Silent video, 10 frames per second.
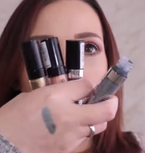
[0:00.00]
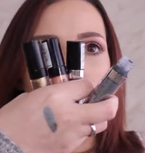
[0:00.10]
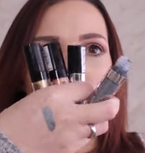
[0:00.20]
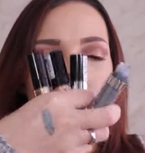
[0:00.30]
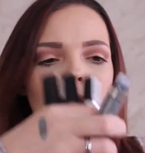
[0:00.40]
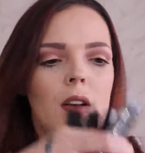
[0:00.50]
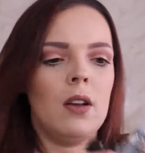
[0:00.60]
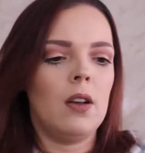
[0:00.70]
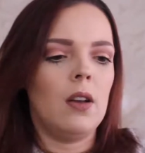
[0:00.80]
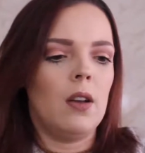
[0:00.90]
that one.
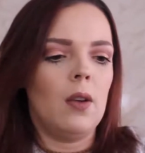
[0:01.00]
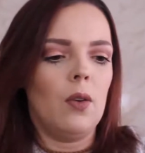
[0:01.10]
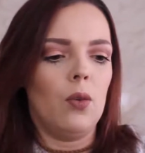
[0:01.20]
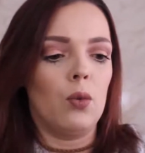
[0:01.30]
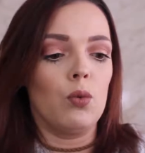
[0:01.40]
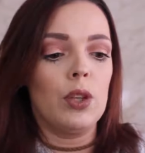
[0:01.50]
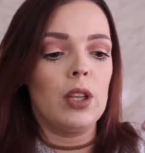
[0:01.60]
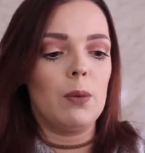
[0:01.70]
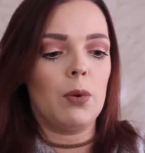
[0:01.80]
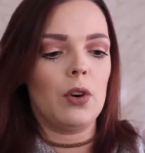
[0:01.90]

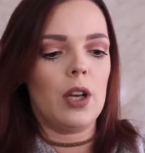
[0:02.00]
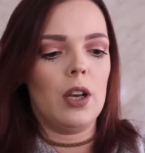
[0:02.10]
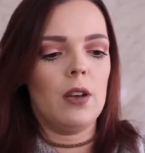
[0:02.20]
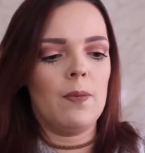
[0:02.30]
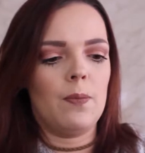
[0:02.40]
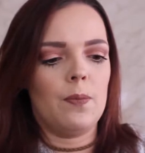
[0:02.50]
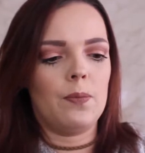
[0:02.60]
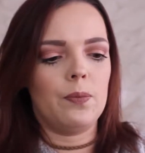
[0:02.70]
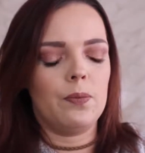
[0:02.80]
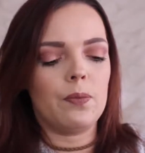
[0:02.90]
Really pretty.
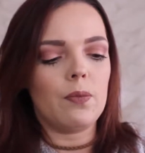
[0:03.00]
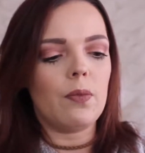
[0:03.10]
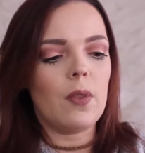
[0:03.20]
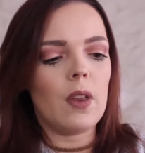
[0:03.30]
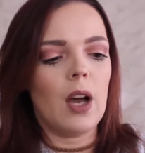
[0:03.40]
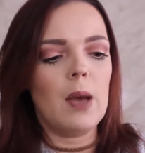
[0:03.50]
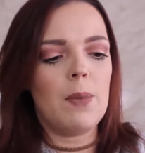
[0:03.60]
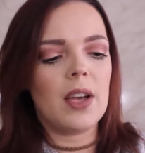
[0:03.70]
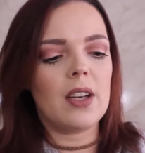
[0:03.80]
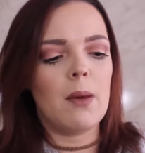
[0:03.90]
I
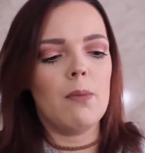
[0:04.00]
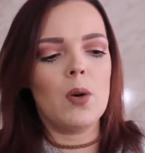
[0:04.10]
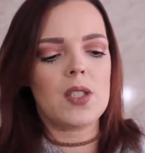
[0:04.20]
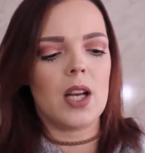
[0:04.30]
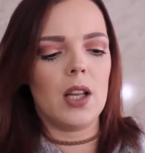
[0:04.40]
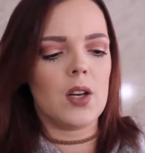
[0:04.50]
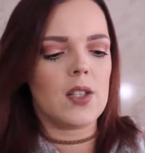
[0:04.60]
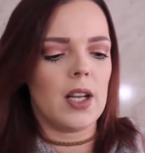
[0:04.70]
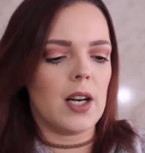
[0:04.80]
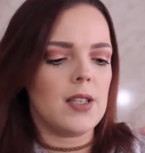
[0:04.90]
picked up most
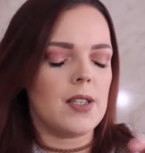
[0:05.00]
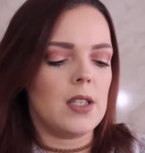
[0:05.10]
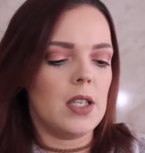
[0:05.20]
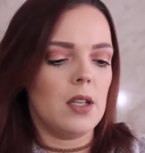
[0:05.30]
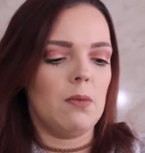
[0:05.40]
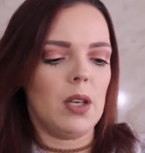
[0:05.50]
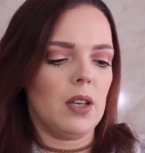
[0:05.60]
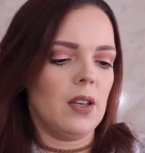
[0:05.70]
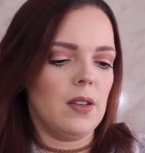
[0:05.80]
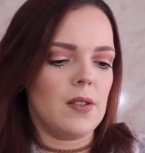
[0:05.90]
colors that I've seen
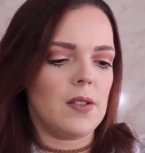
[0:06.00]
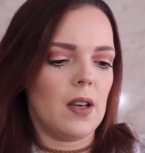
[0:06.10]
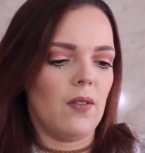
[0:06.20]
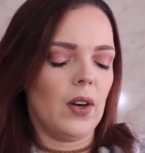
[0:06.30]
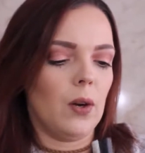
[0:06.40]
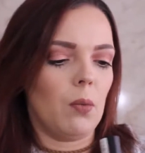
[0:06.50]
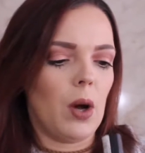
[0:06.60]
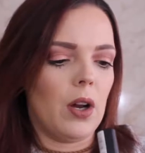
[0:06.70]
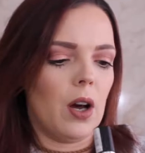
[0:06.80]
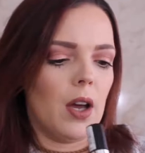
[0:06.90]
because I figured
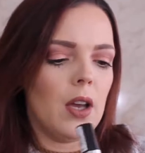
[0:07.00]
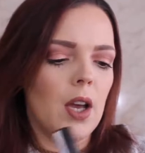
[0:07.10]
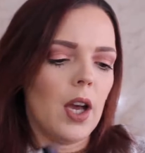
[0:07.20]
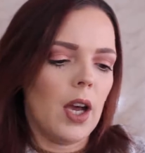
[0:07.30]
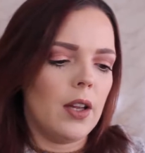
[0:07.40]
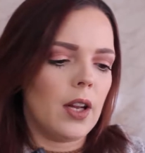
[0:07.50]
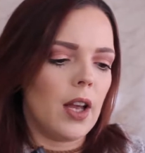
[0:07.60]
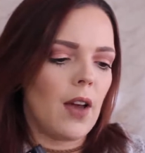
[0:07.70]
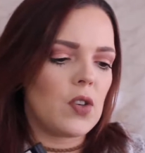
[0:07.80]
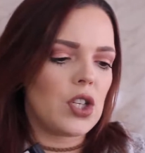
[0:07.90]
why not. And then I
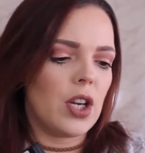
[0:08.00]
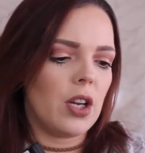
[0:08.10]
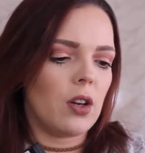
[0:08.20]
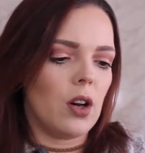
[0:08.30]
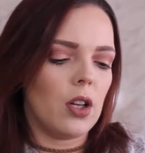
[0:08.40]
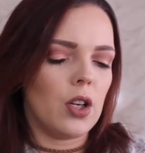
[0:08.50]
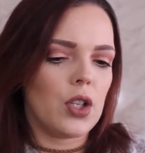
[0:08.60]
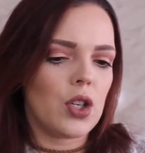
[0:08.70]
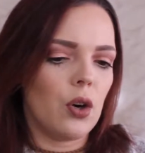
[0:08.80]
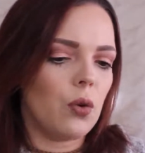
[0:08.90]
have a shade called
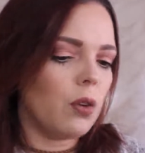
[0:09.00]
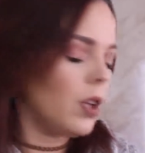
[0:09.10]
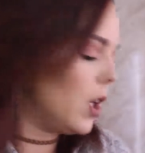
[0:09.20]
Total